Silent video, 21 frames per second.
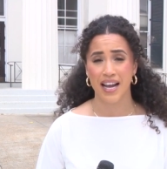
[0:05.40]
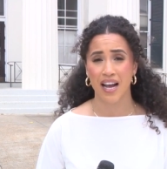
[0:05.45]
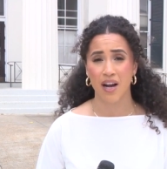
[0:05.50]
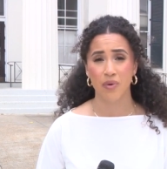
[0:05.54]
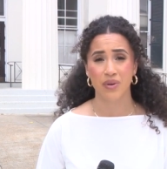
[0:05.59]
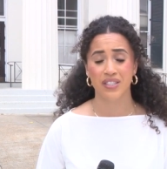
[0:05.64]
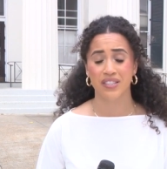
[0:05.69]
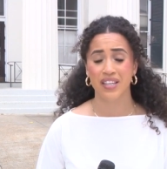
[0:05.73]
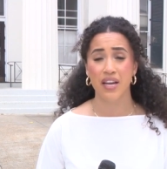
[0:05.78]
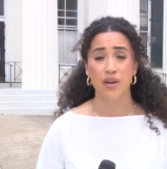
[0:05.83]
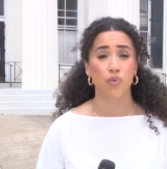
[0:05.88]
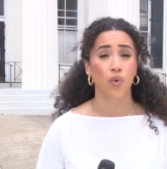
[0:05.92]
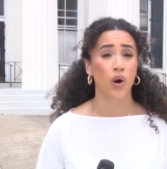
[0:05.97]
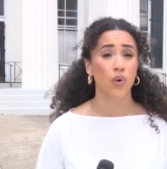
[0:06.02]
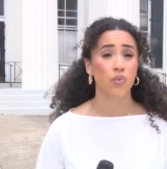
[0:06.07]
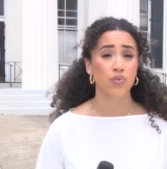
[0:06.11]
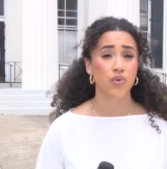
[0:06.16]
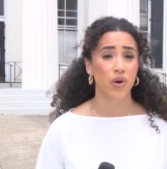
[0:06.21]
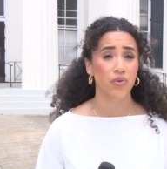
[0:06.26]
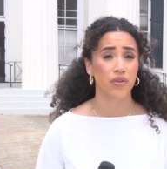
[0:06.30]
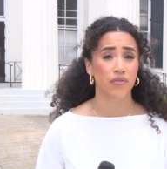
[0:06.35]
now is they
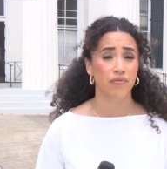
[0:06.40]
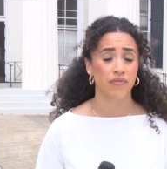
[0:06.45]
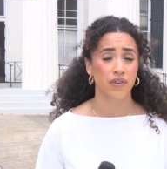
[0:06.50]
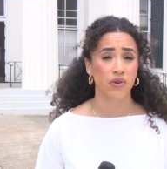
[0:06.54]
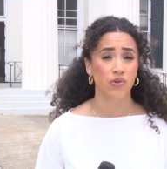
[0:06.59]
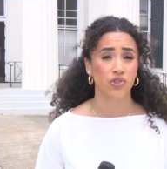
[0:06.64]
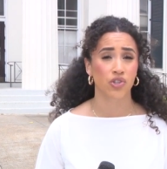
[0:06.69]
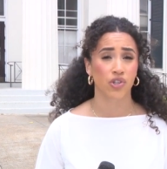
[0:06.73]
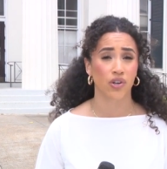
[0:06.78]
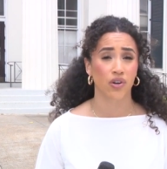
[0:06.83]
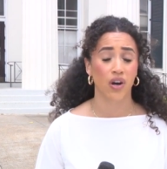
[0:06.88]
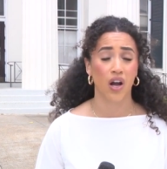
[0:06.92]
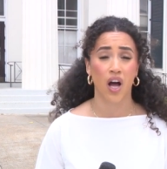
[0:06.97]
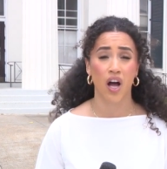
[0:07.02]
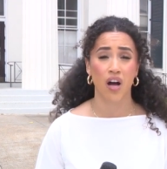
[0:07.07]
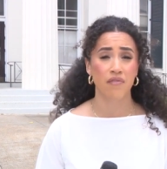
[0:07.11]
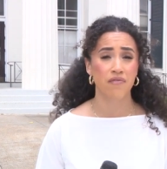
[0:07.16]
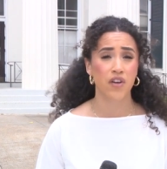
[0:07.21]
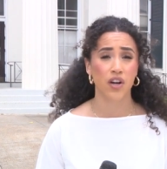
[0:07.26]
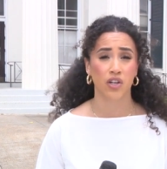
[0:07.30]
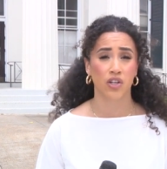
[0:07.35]
won't know the future
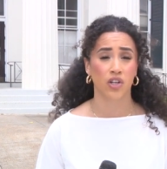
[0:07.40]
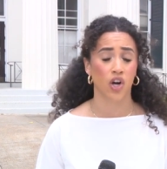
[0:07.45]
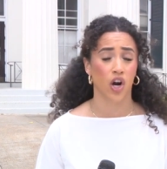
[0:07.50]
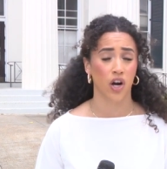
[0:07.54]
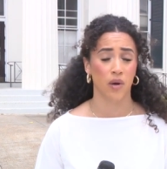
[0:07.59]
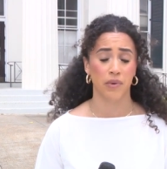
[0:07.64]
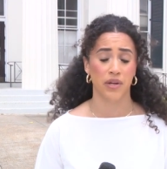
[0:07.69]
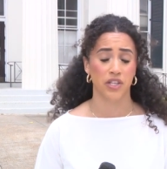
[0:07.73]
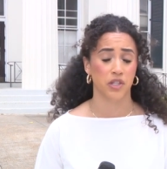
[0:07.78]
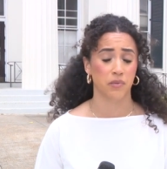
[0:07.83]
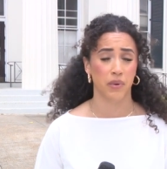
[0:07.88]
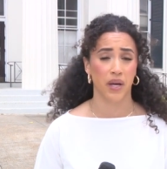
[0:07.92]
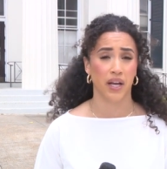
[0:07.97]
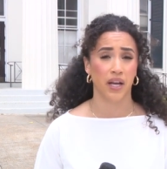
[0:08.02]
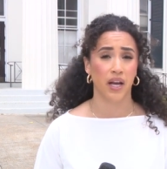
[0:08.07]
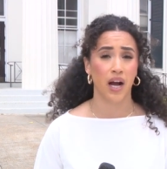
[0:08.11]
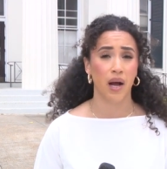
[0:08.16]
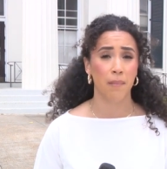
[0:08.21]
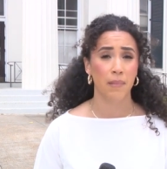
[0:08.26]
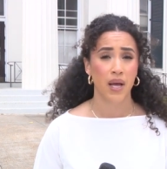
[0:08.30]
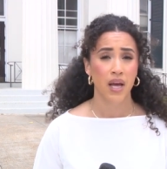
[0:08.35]
of their garbage
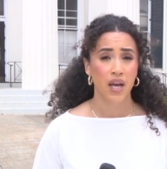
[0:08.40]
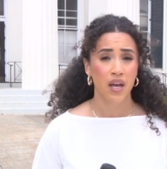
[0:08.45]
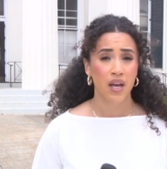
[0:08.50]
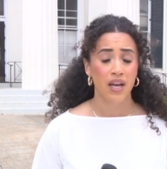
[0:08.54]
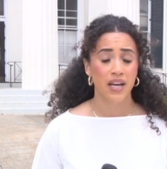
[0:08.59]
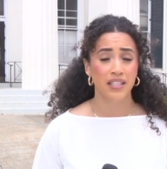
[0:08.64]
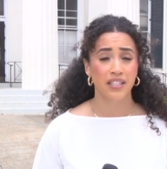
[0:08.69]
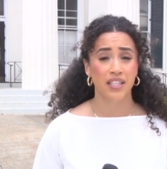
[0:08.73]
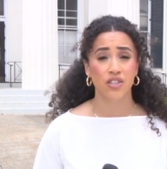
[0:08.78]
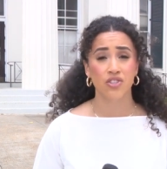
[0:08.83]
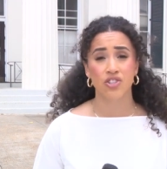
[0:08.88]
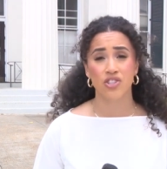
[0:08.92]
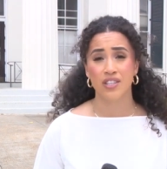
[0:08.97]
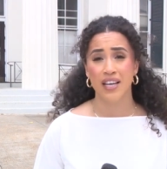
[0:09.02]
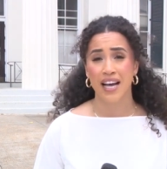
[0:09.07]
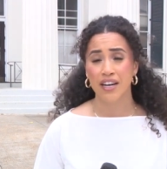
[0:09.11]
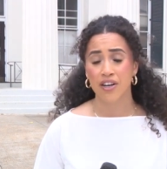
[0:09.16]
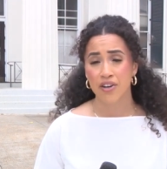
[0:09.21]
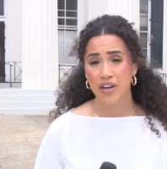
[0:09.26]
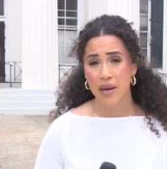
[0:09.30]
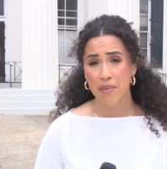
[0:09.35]
pickup until
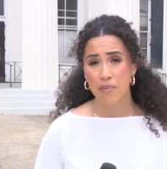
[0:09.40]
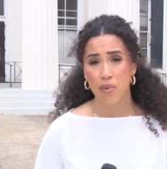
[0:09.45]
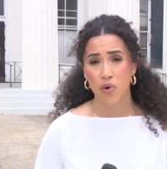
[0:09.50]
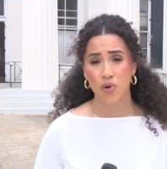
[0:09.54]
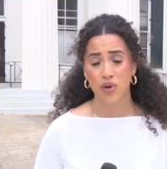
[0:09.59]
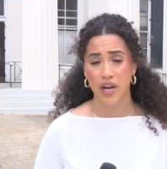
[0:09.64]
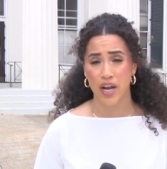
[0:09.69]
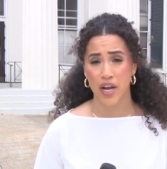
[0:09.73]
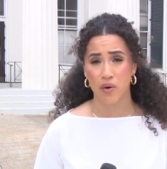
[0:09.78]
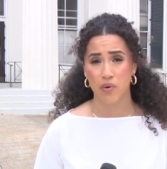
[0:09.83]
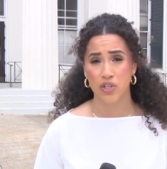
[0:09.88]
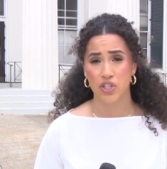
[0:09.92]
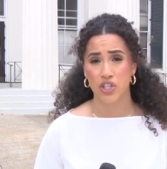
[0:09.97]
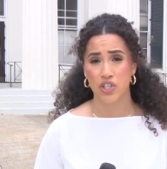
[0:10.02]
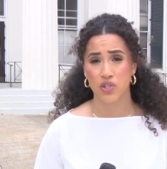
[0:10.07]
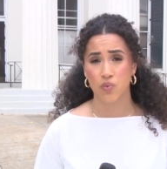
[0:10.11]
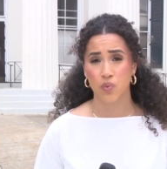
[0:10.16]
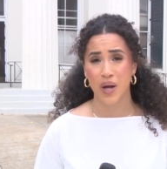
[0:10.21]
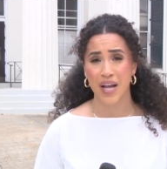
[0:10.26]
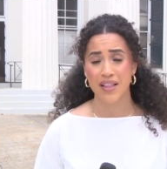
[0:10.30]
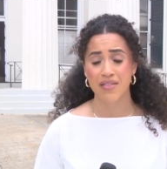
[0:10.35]
Saturday morning, which
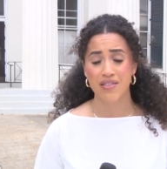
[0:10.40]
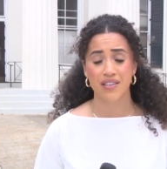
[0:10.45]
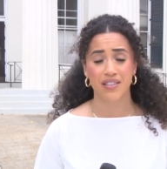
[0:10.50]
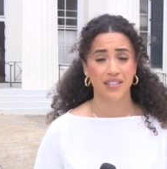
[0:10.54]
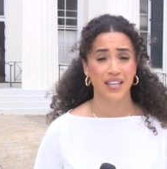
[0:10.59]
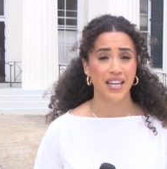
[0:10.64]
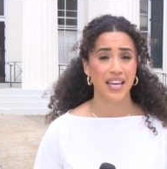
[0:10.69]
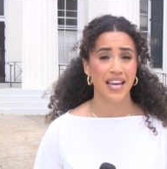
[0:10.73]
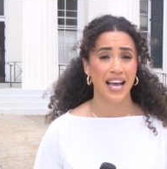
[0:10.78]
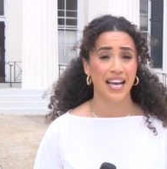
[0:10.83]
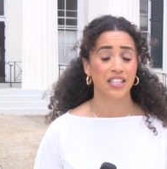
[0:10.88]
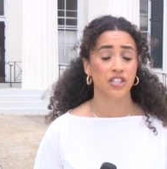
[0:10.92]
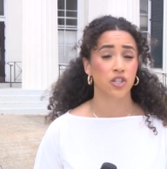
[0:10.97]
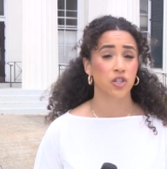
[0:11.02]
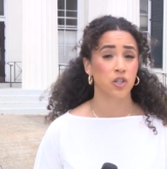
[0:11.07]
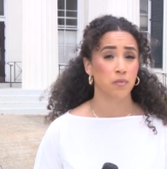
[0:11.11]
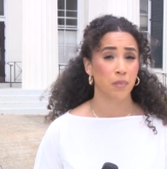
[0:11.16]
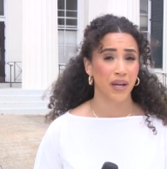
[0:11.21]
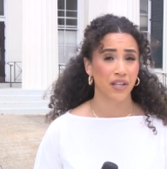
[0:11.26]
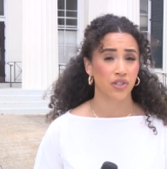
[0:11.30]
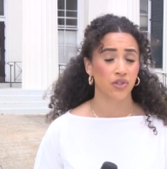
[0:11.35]
is when the city has
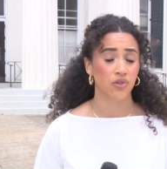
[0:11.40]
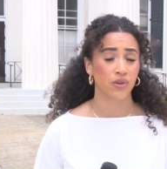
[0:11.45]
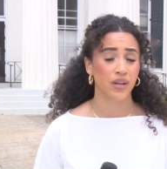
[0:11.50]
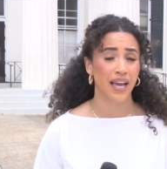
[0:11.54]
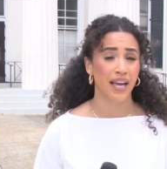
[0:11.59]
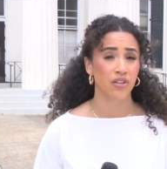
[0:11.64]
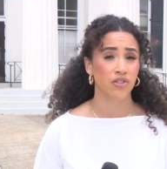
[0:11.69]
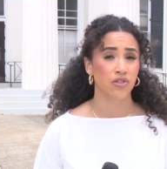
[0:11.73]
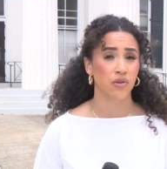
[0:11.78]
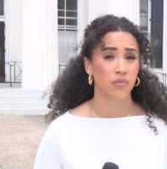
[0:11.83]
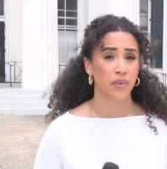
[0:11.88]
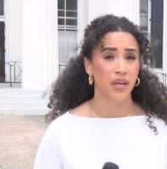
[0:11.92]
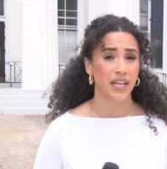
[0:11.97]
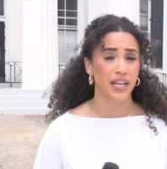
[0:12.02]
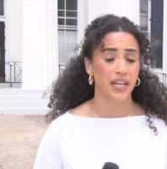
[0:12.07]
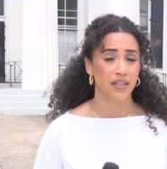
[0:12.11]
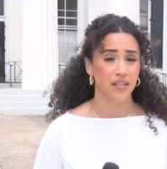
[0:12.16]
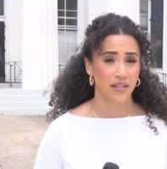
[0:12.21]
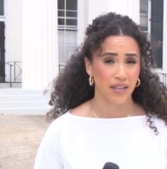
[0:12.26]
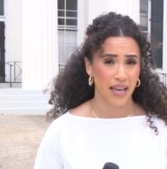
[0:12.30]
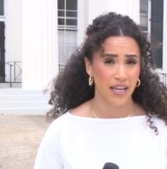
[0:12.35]
their special council
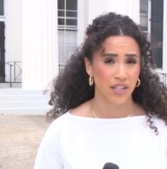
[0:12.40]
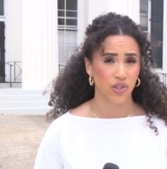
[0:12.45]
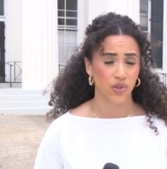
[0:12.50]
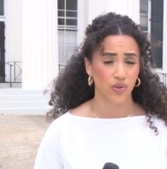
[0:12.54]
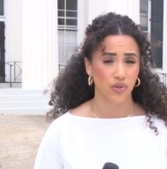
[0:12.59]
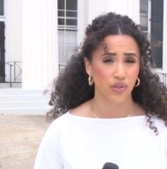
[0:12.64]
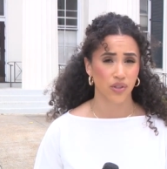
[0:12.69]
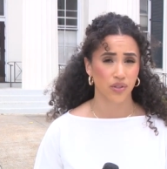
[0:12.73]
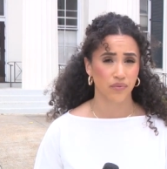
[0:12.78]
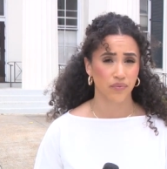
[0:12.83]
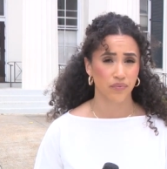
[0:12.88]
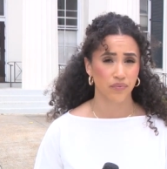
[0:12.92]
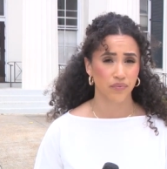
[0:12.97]
meeting scheduled.